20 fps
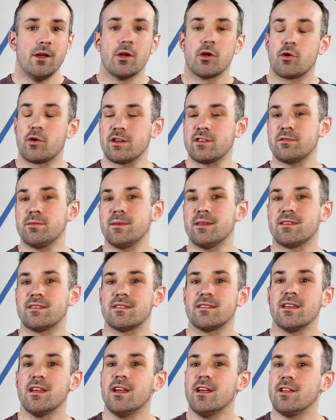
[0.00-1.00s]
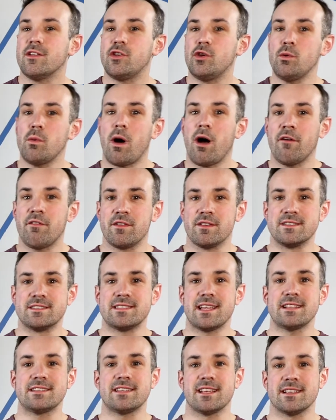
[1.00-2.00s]
Christmas too often
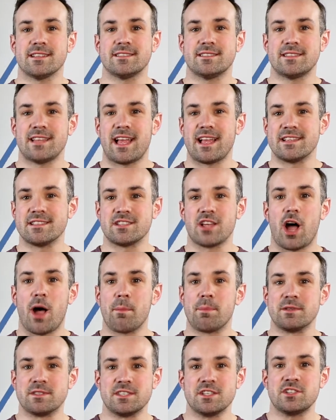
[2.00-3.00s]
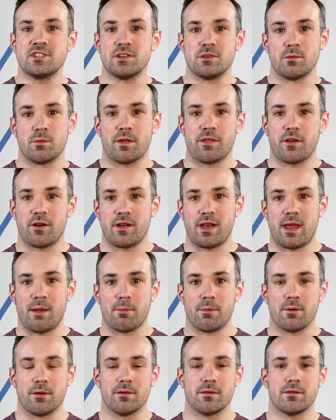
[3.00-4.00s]
sets us as opposition with our
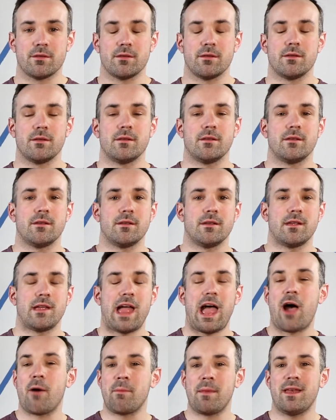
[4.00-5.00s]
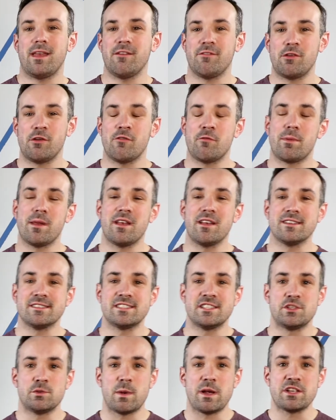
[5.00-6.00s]
neighbors. How many of you have been in a
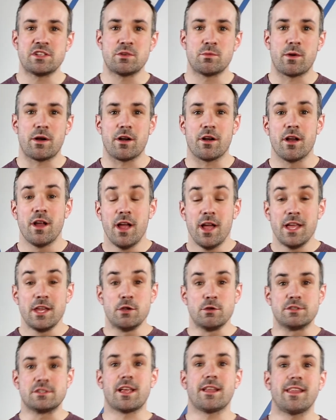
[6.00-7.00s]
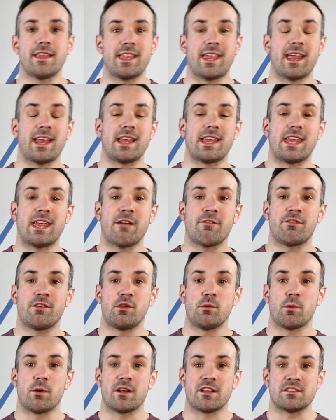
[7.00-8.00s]
situation where you suddenly get a gift
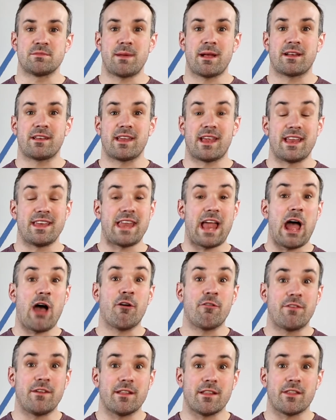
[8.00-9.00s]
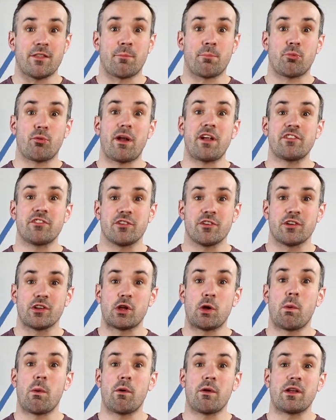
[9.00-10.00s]
you weren't expecting and now feel the pressure to
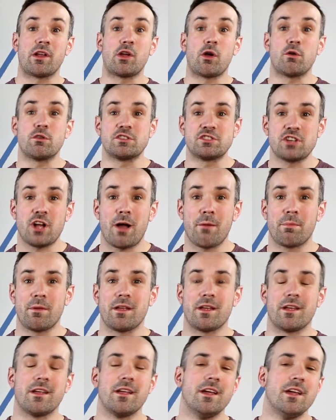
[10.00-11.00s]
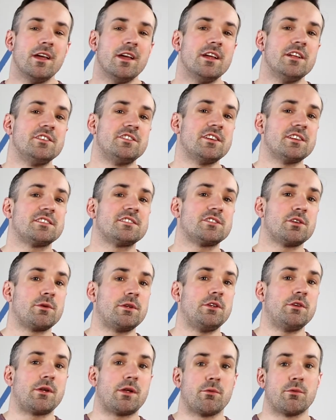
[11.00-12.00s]
go out and go shopping just so
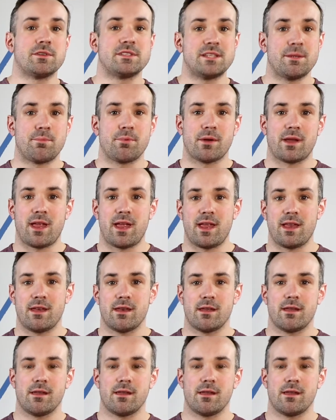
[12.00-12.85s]
you can reciprocate?